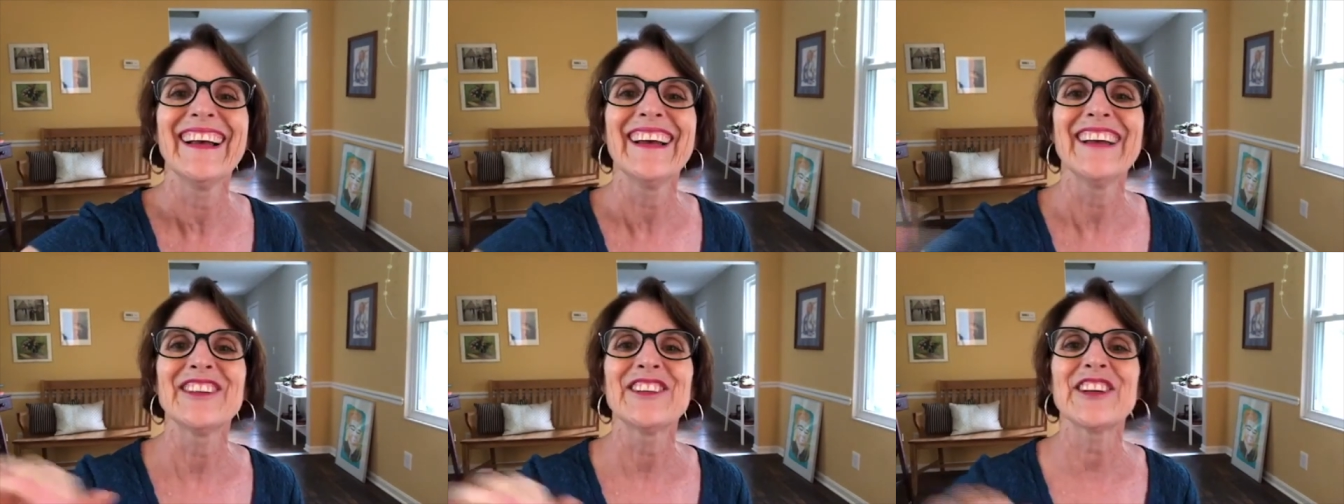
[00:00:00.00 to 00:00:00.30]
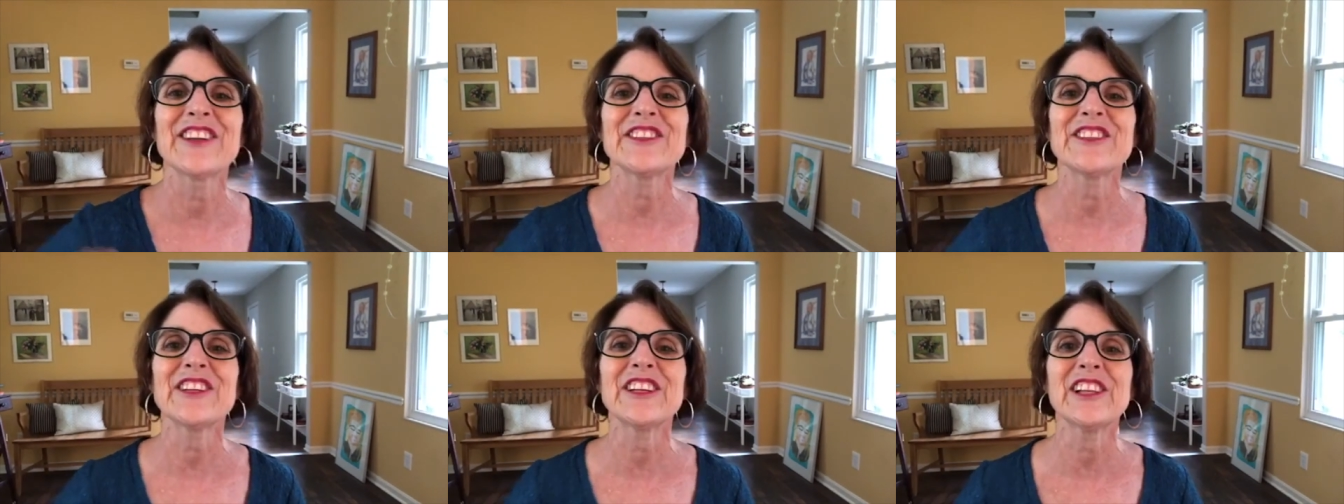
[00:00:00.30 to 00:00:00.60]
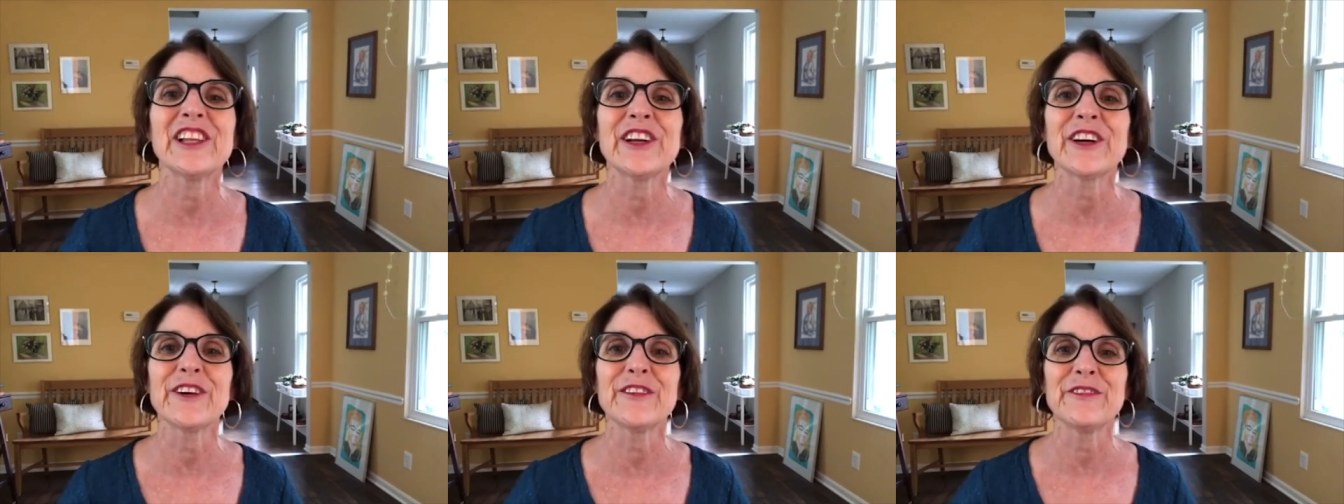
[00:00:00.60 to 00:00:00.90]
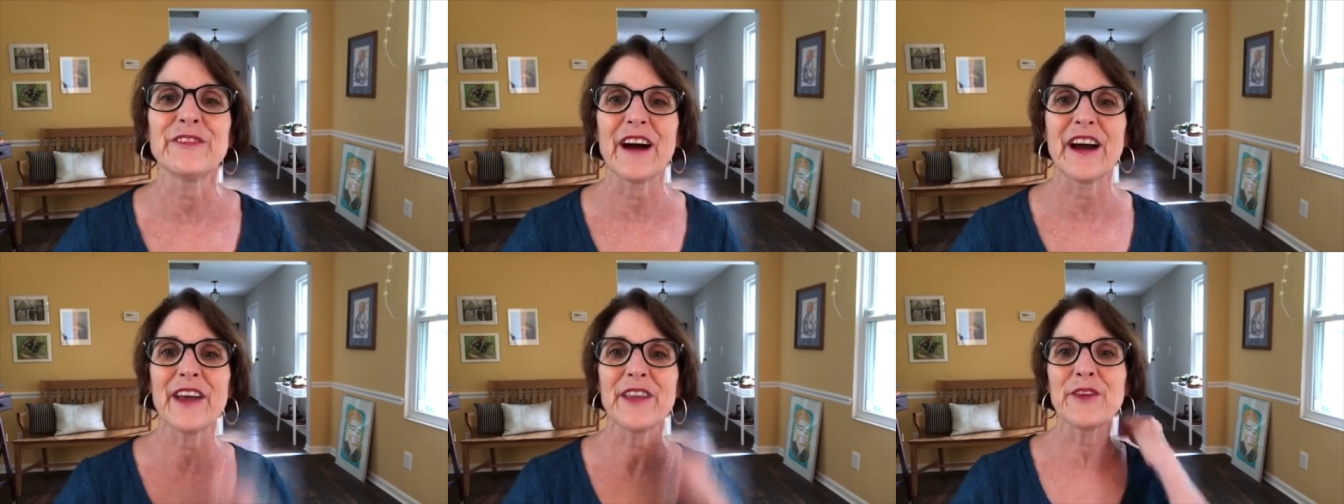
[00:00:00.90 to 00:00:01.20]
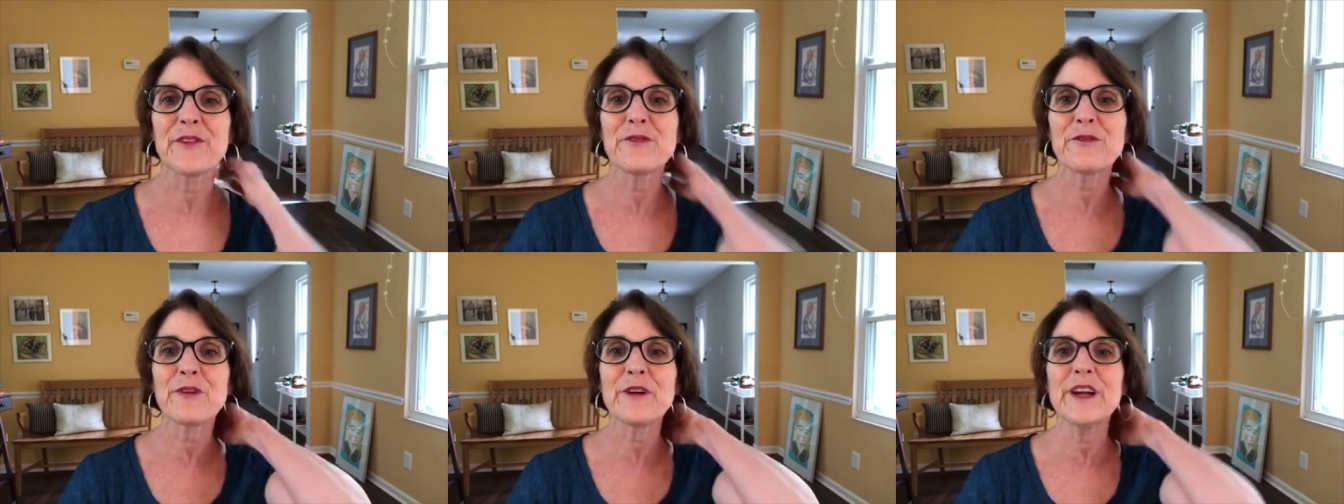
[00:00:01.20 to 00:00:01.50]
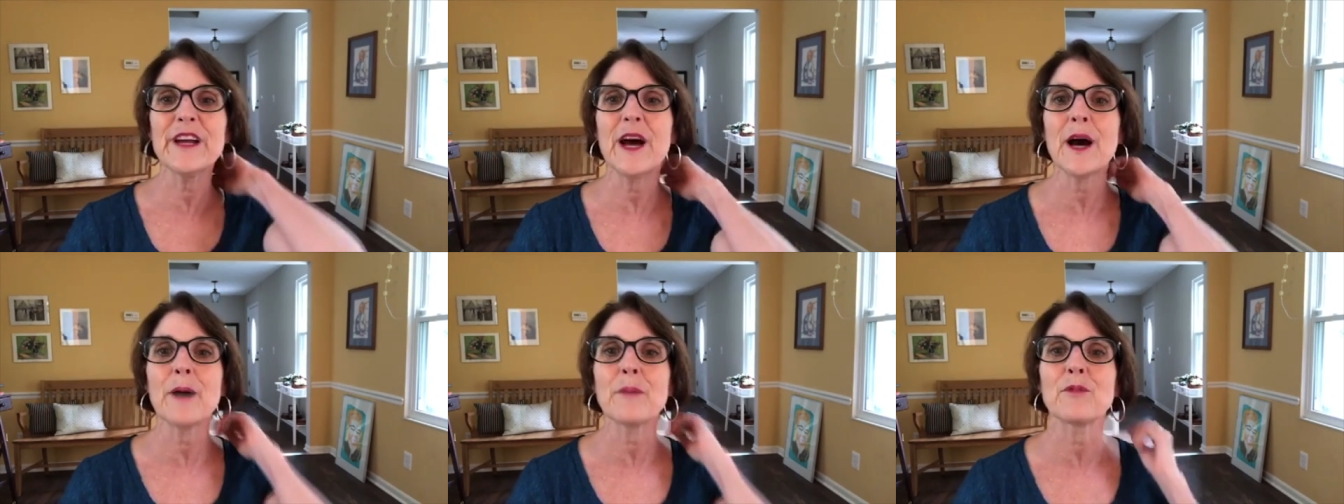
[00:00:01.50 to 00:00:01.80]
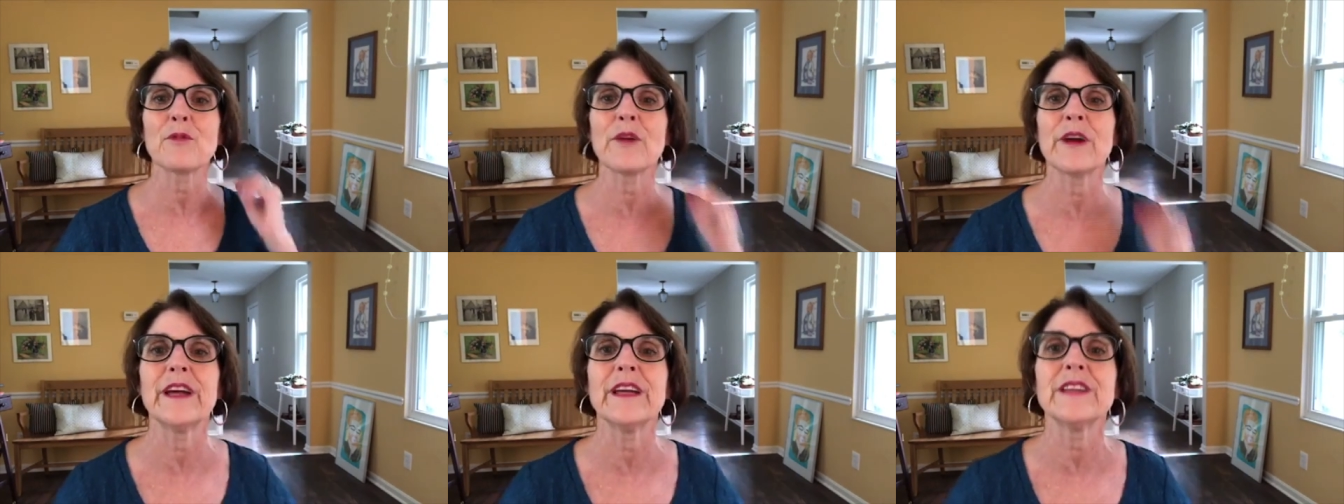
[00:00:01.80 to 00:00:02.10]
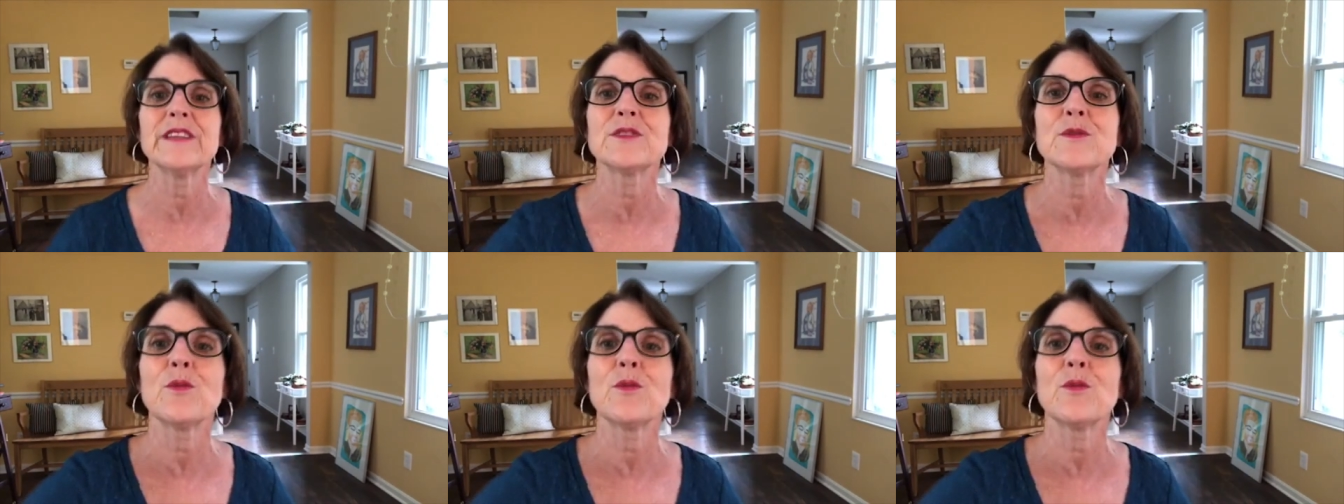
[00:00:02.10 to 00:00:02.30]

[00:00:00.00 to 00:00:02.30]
Just to clarify, the free upgrades